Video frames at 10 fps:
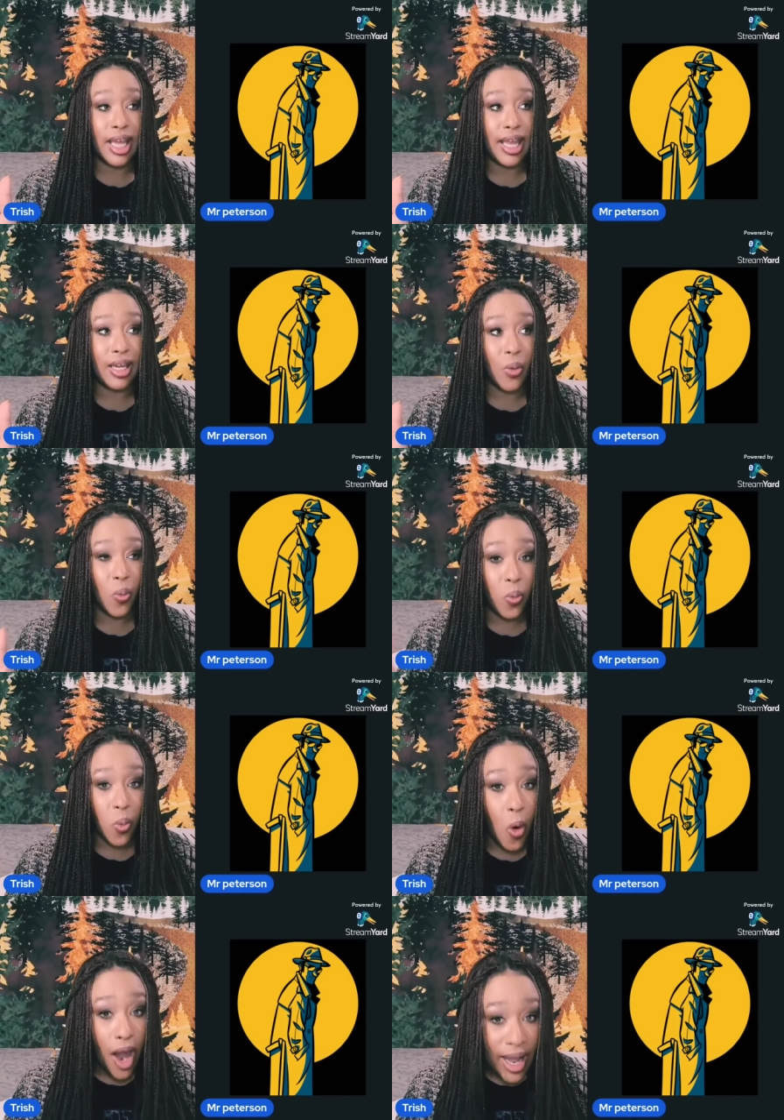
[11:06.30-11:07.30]
Like,
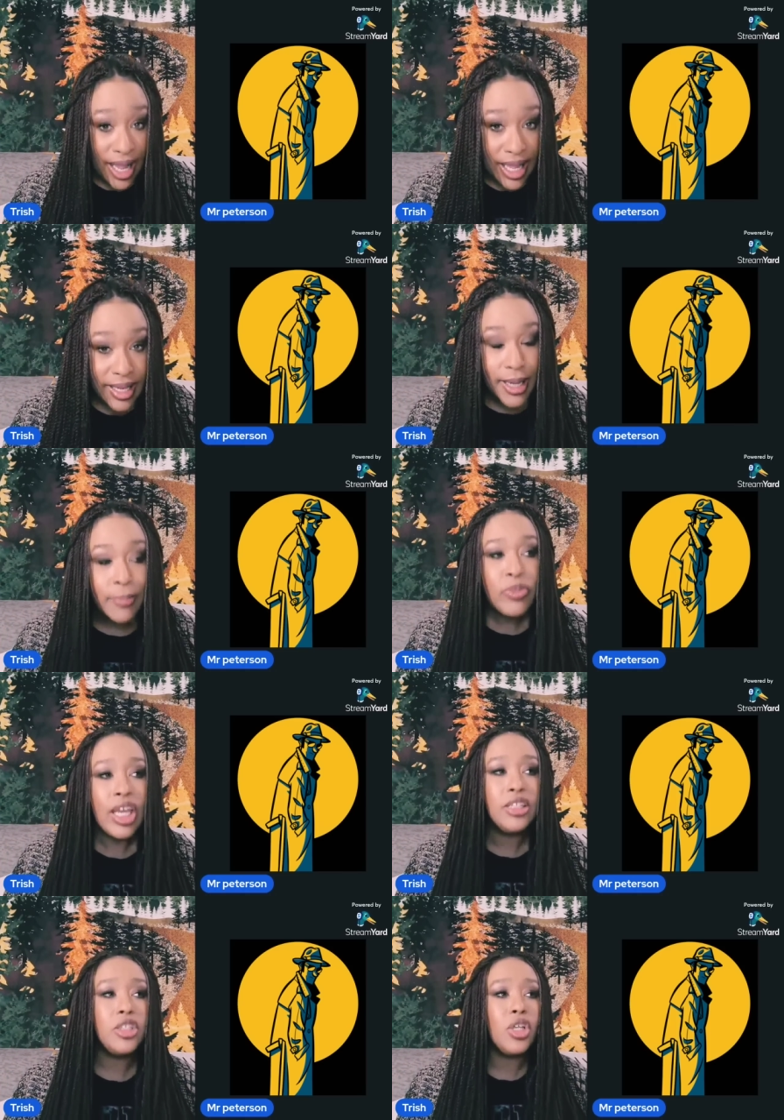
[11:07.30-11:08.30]
what?
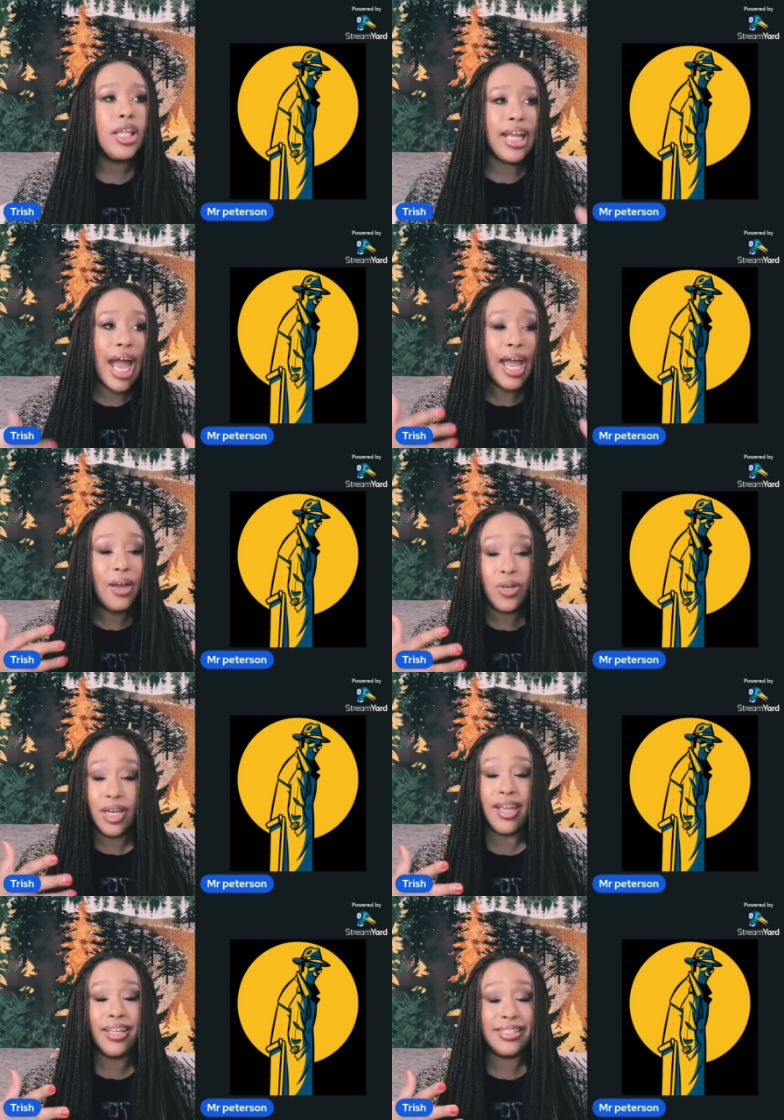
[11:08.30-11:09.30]
And so, like, I
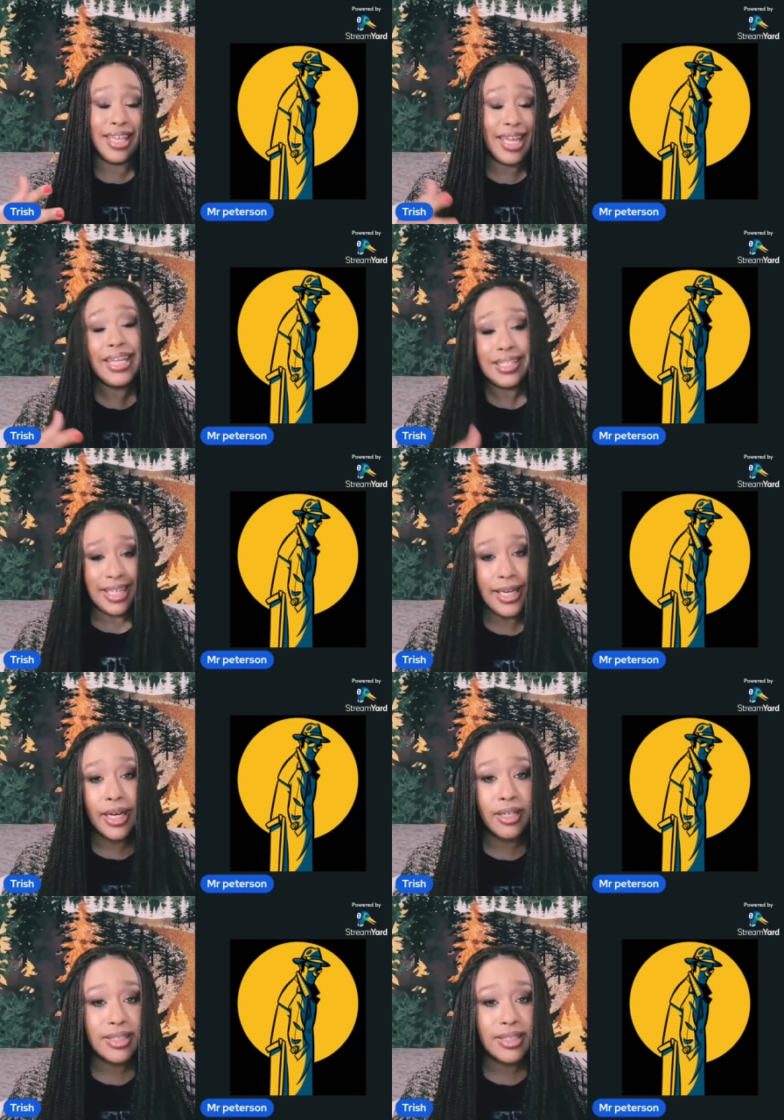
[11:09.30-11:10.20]
was in tears.